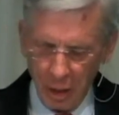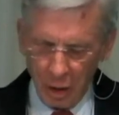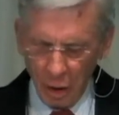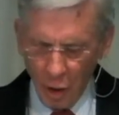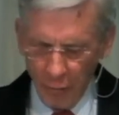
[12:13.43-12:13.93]

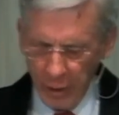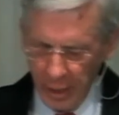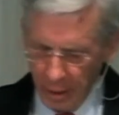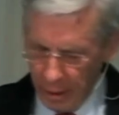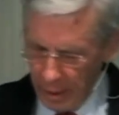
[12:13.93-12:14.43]
Look over
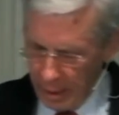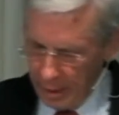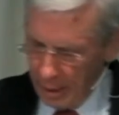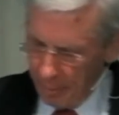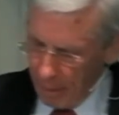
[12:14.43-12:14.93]
here
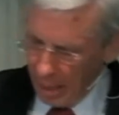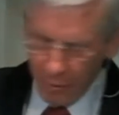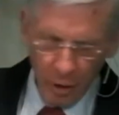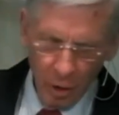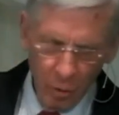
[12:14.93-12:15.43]
in
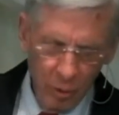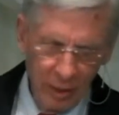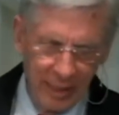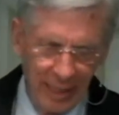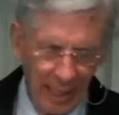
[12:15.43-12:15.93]
Matthew
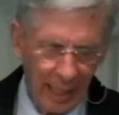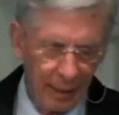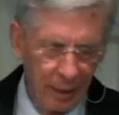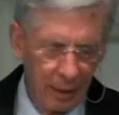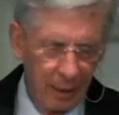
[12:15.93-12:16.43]
10.
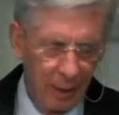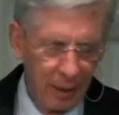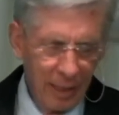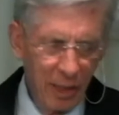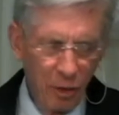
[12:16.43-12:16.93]

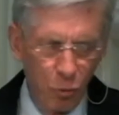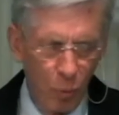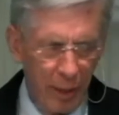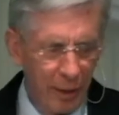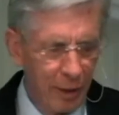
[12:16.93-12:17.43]
This is
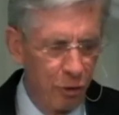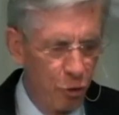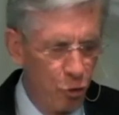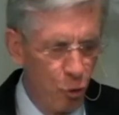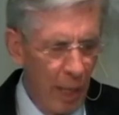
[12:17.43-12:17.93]
one of the
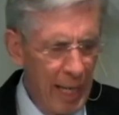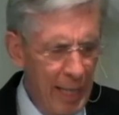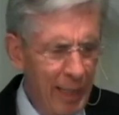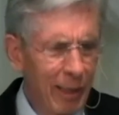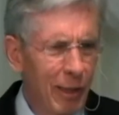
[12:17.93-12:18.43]

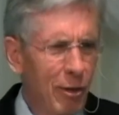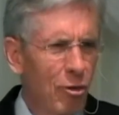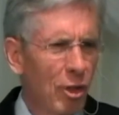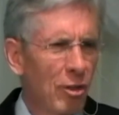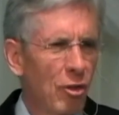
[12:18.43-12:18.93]

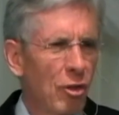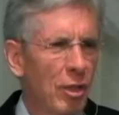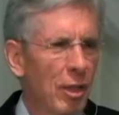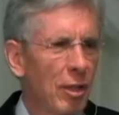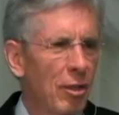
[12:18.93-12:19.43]
strangest
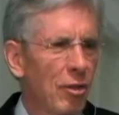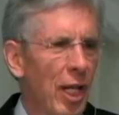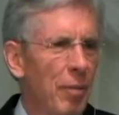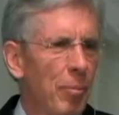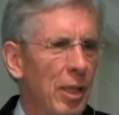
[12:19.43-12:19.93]

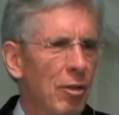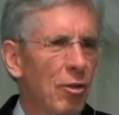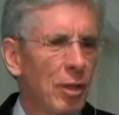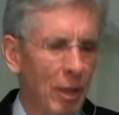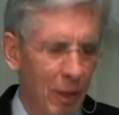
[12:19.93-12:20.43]
statements
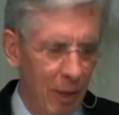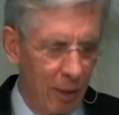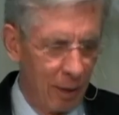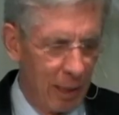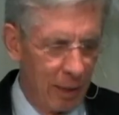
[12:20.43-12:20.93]

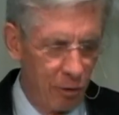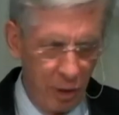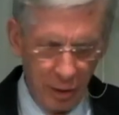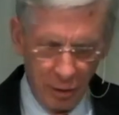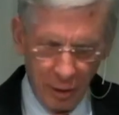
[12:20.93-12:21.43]
that
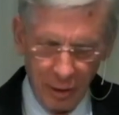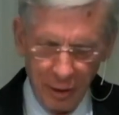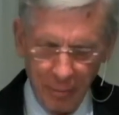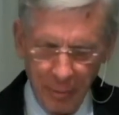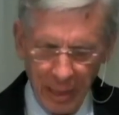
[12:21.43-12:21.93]
Jesus
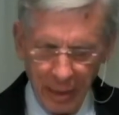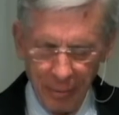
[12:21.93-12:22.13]
made.